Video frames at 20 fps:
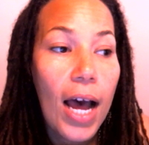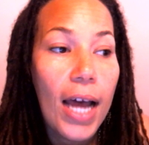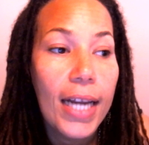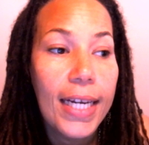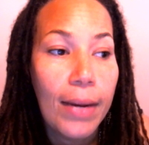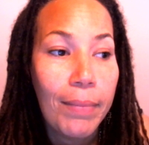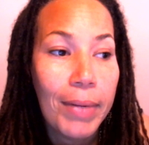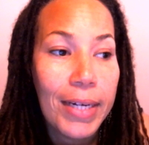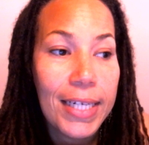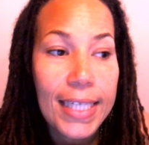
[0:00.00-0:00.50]

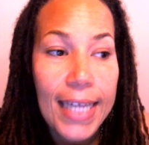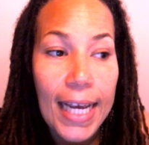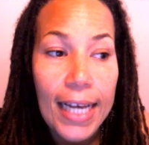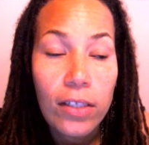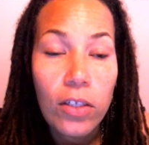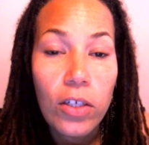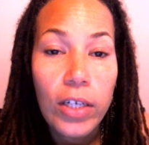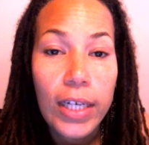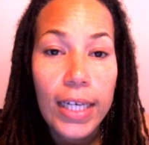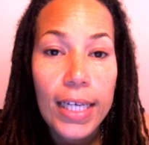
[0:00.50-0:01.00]
Now my day
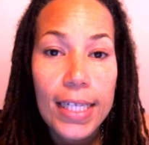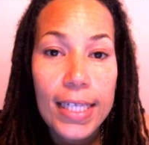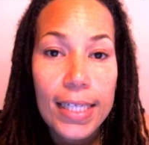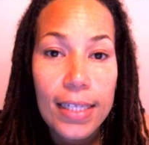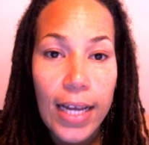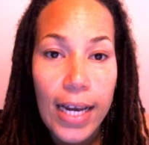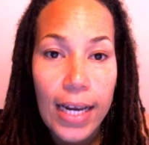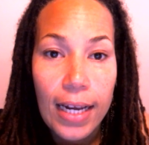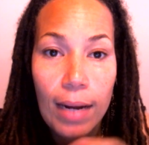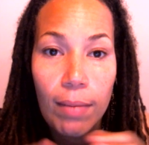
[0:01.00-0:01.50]
look is
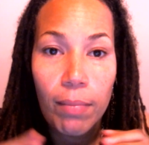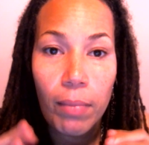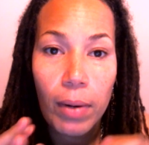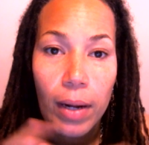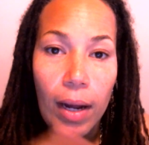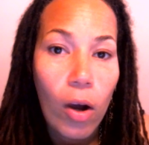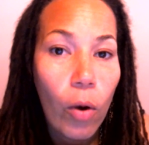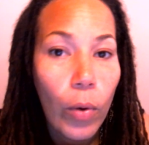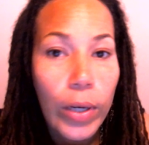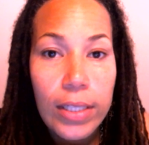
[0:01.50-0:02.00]
like I'm
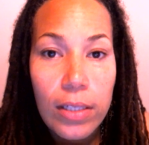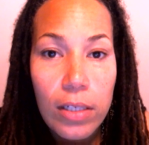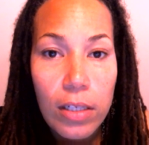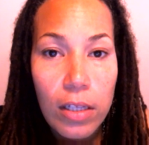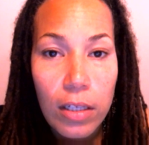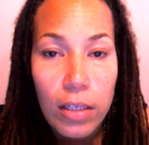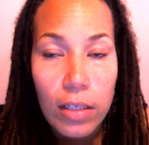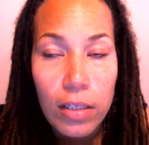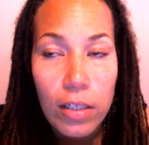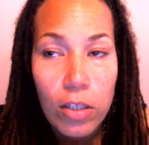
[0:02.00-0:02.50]
going to
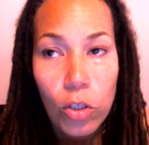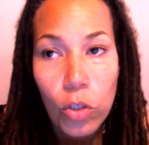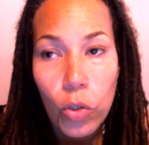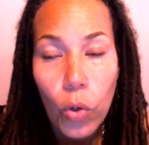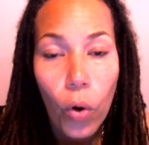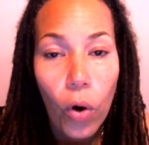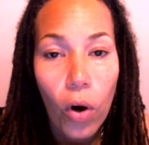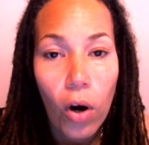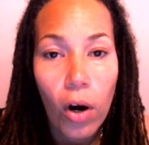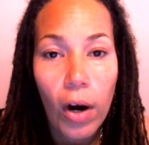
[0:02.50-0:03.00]
the
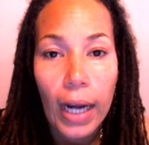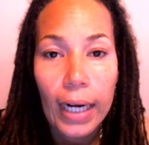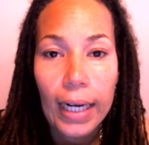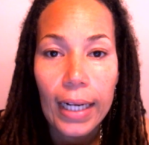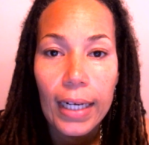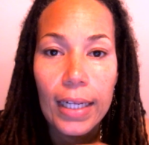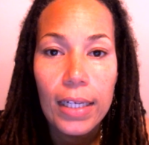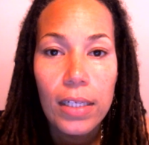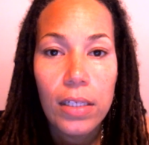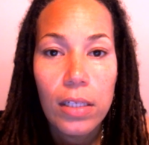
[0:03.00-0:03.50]
store and I
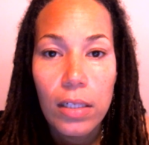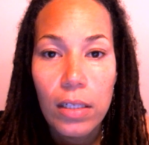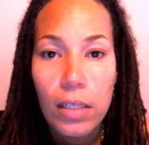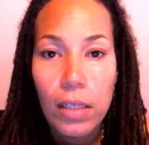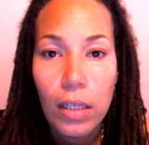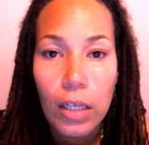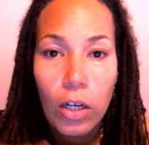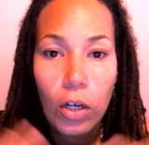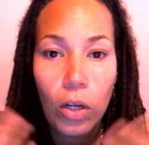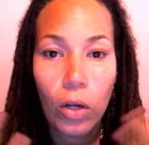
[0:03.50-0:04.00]
need
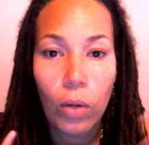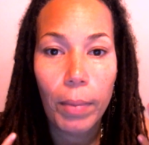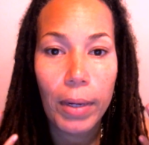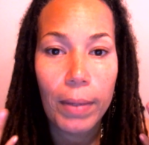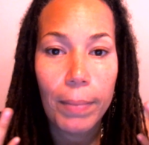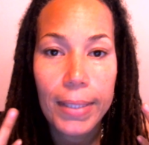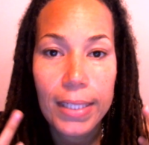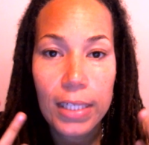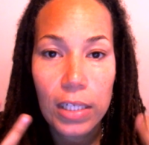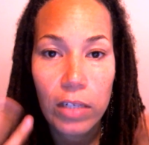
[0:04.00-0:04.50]
to, you know,
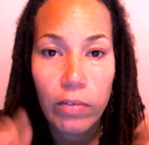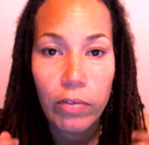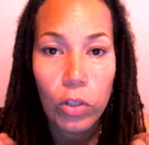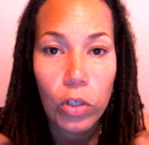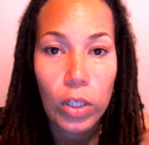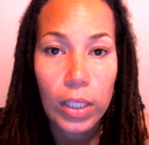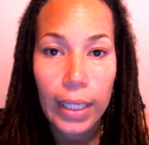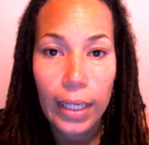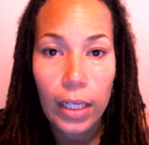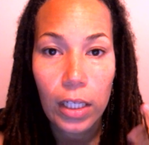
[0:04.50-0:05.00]
make myself
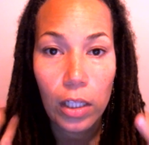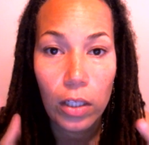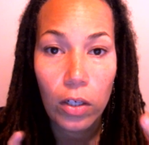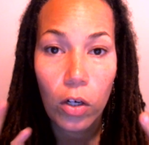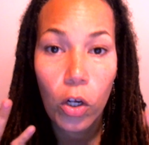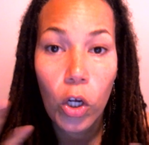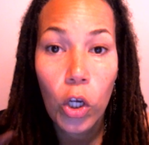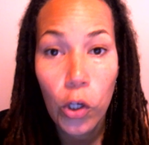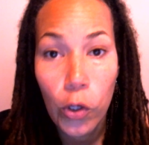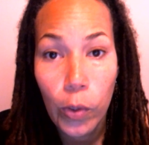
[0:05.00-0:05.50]
look like a
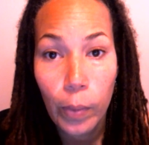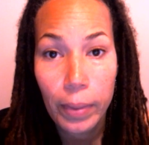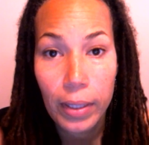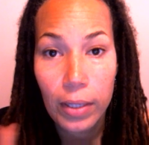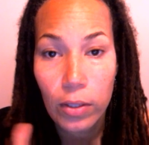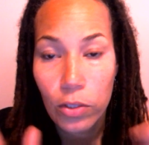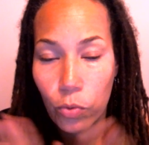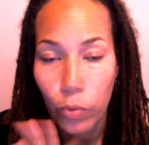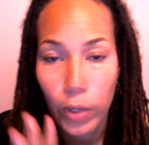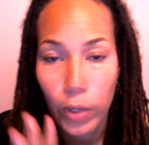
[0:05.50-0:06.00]
little human
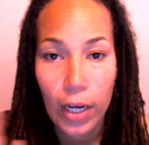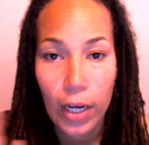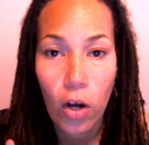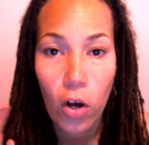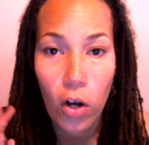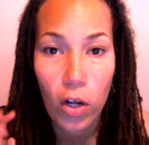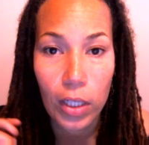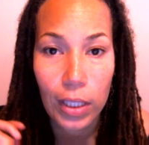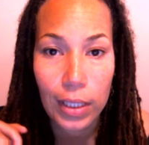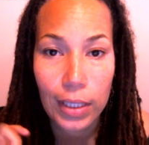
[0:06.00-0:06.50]
is
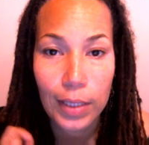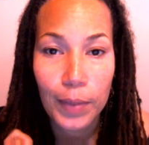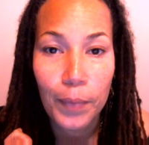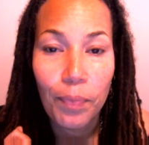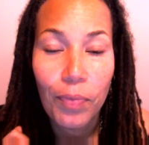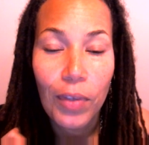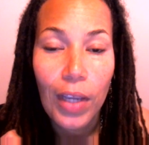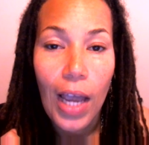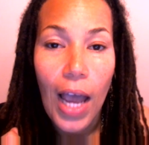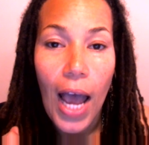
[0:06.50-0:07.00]
call it.
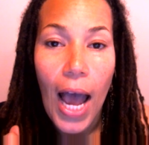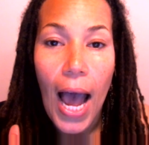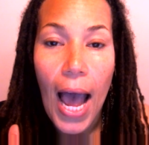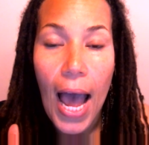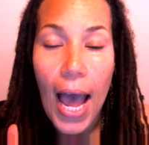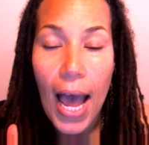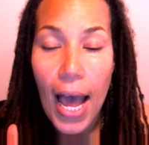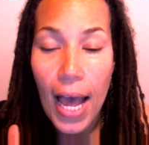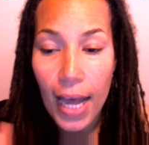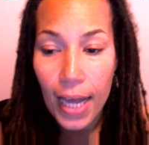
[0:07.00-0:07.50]

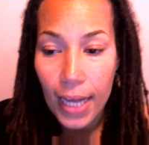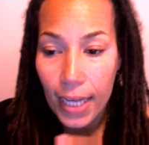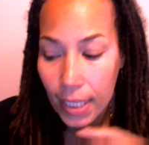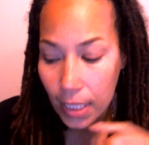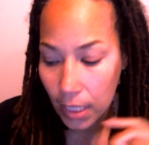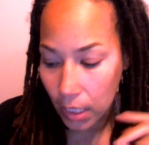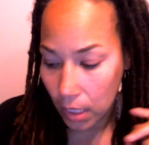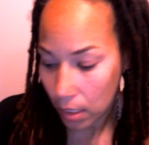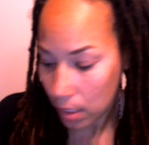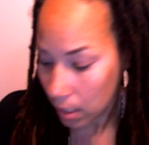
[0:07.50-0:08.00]

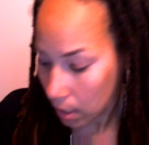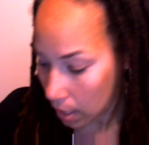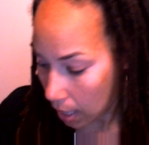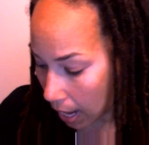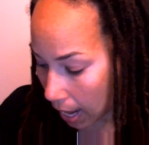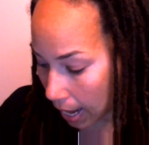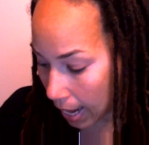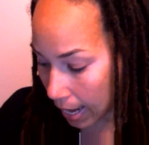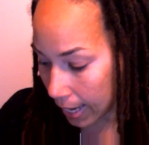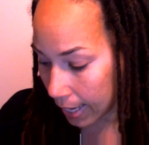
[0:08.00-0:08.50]
And
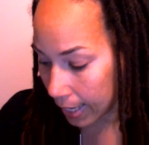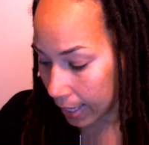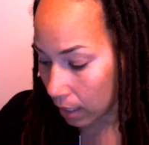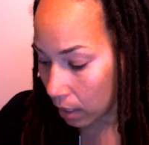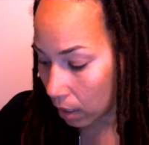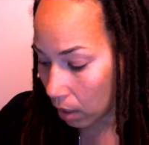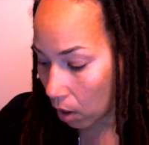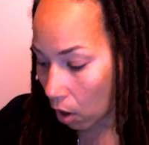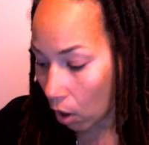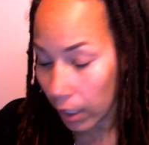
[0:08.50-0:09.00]

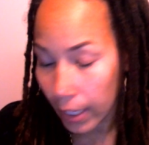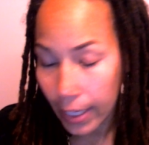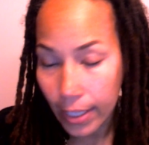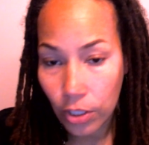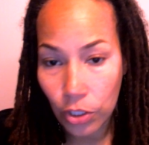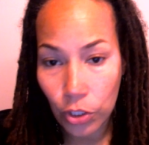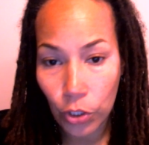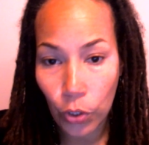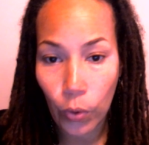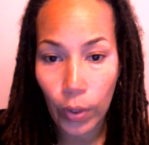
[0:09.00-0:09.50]
all I
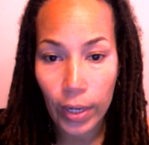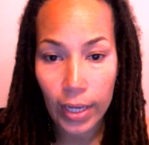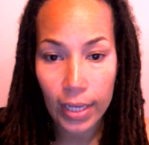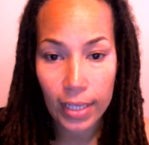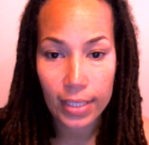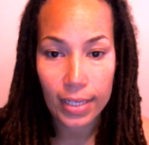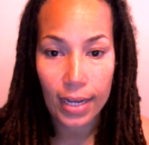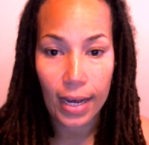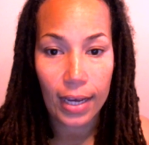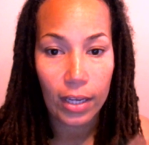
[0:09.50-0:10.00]
do
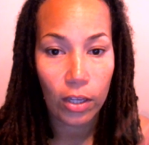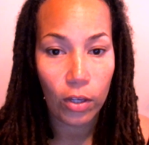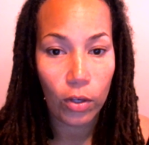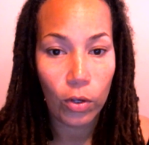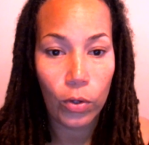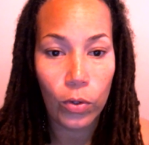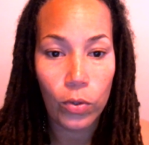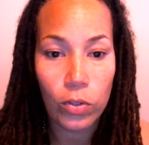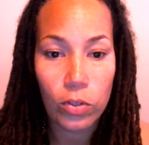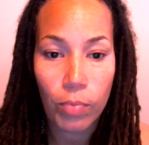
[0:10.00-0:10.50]
is I
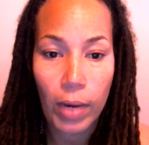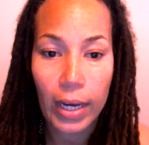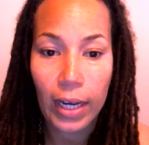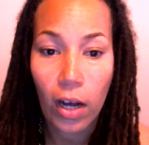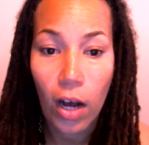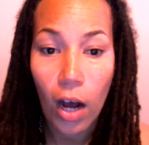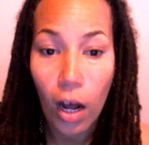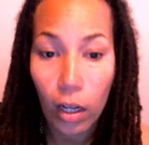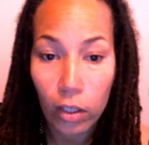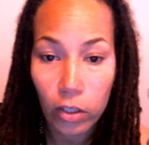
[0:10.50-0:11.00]
use my
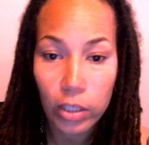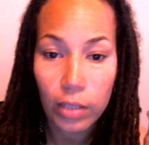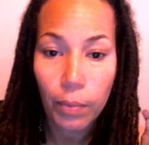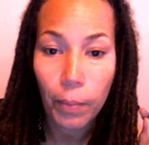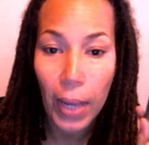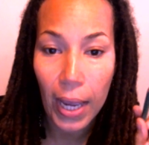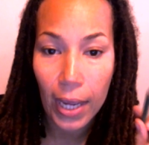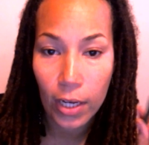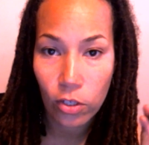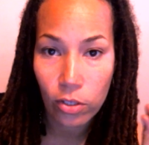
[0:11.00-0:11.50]
colored
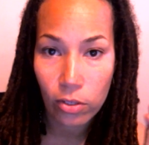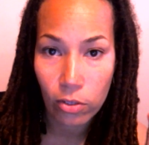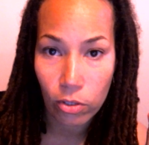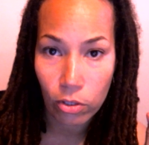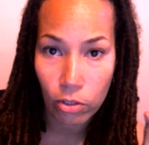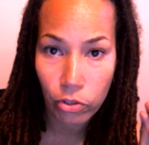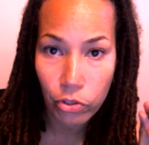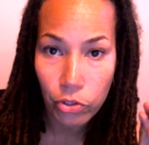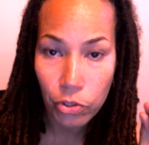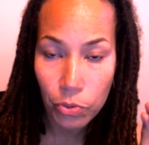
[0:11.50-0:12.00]

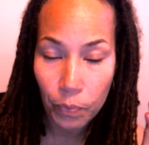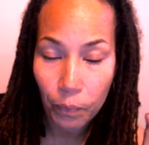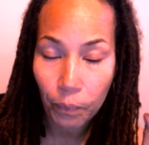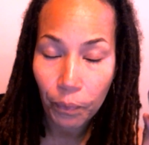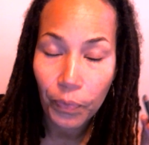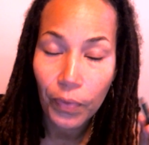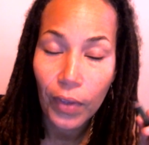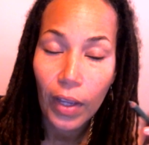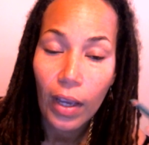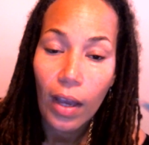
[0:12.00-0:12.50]
pencils
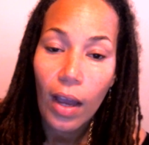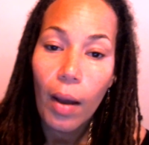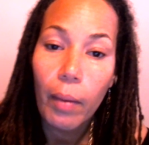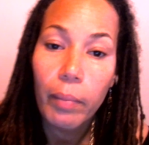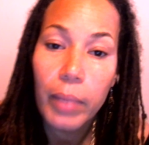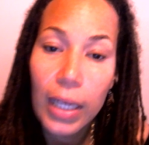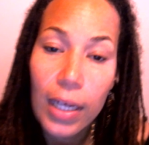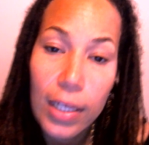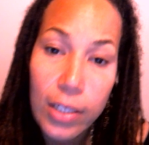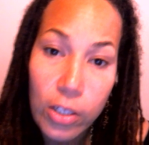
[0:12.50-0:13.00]

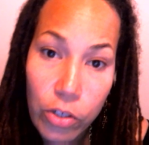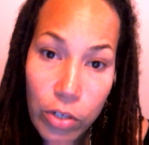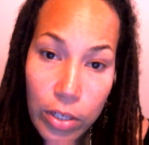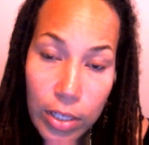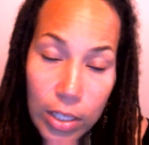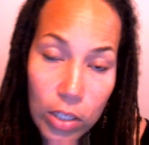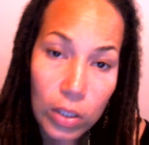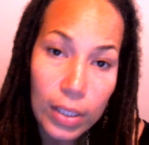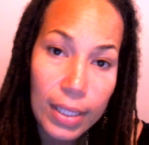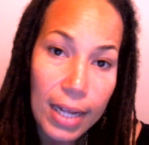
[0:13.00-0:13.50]
because they're
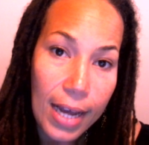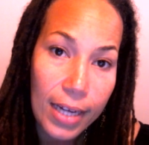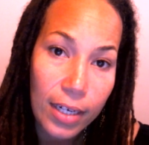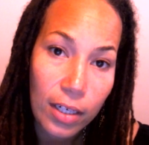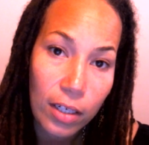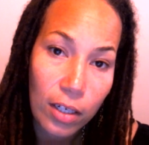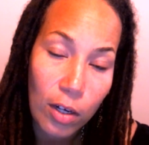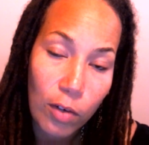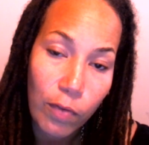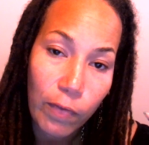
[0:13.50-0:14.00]
still light
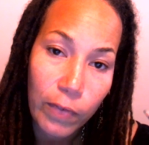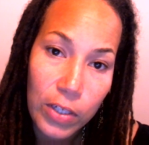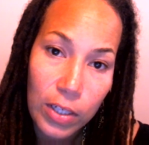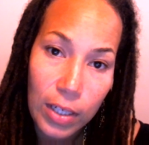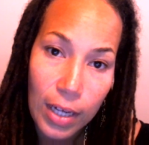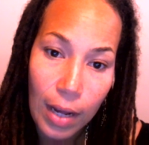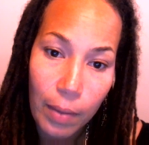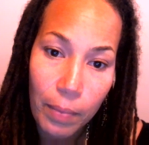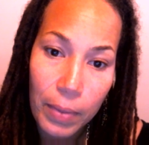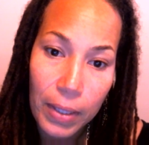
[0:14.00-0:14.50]
enough to
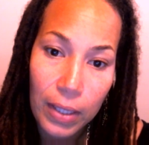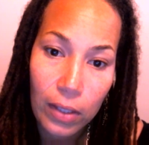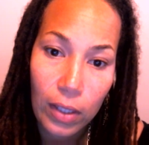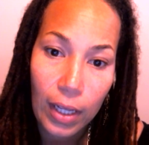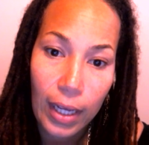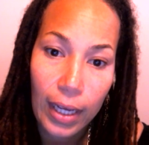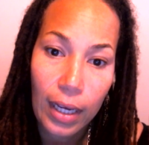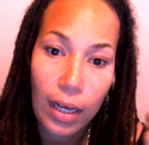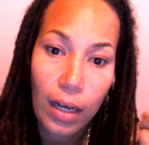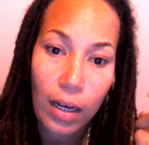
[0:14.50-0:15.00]
not be
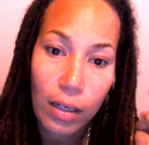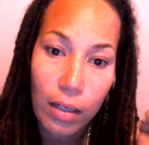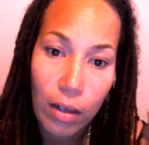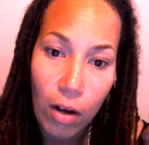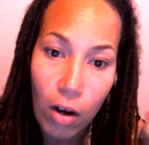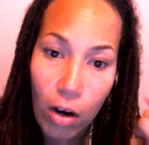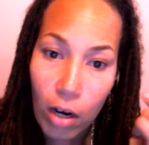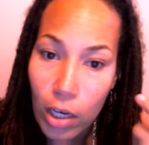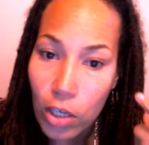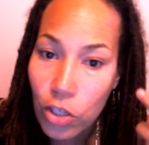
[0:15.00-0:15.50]
like a
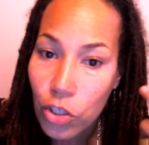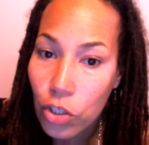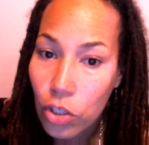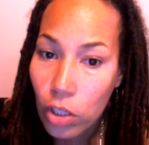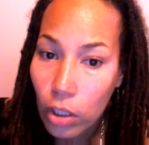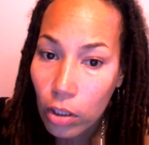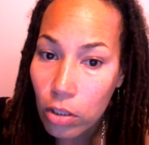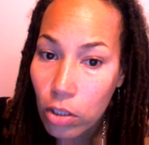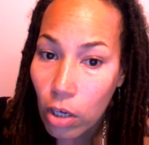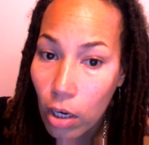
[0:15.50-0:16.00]
harsh
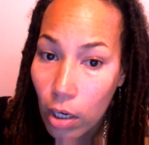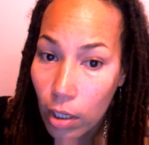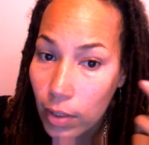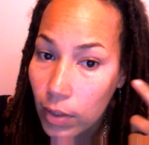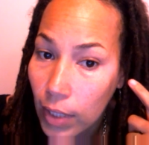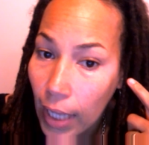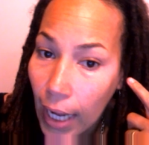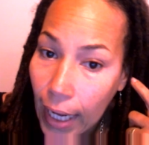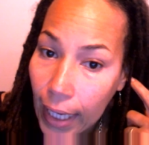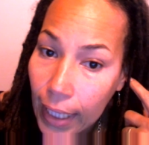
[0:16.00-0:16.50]
dark
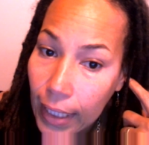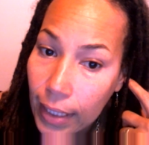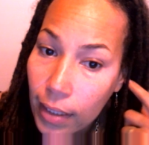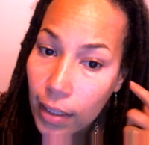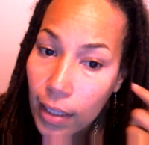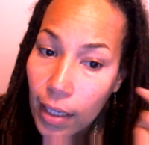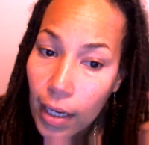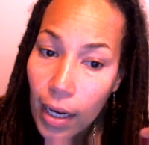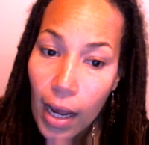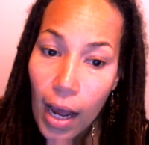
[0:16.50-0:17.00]
line.